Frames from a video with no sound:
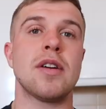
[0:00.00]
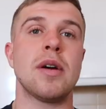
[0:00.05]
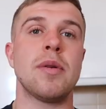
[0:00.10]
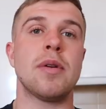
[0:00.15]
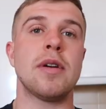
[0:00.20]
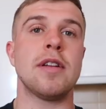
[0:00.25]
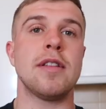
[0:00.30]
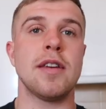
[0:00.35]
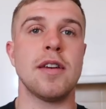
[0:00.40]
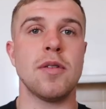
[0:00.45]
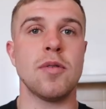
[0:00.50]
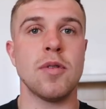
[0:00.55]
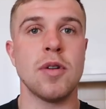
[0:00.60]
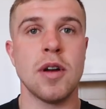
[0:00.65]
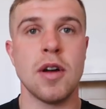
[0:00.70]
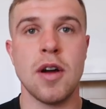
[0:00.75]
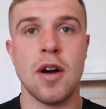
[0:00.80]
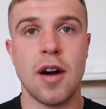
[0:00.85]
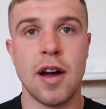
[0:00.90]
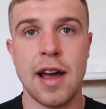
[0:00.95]
that I want to do,
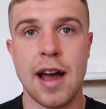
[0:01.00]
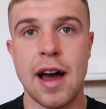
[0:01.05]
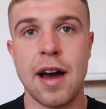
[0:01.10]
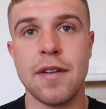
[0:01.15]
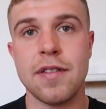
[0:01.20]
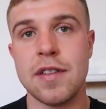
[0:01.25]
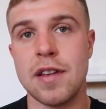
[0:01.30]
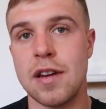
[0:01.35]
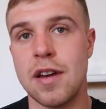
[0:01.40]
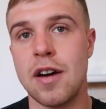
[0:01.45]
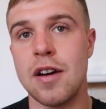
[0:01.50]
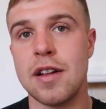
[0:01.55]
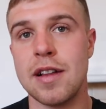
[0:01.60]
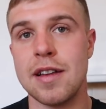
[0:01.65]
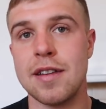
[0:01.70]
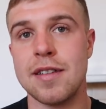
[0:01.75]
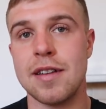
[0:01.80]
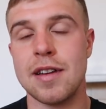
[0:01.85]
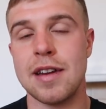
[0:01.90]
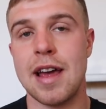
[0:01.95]
I have to knock
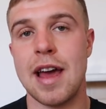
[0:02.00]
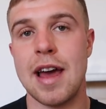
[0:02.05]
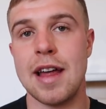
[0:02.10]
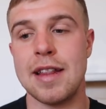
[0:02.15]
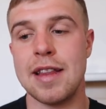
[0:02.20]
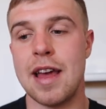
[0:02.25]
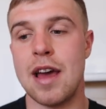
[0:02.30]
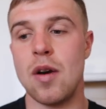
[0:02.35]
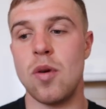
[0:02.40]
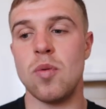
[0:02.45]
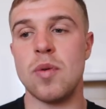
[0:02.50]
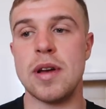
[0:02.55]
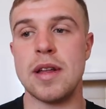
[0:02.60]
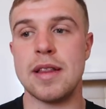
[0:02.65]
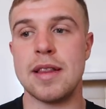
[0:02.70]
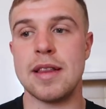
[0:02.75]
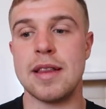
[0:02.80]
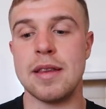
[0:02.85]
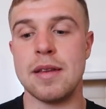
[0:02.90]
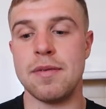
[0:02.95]
this on the head now with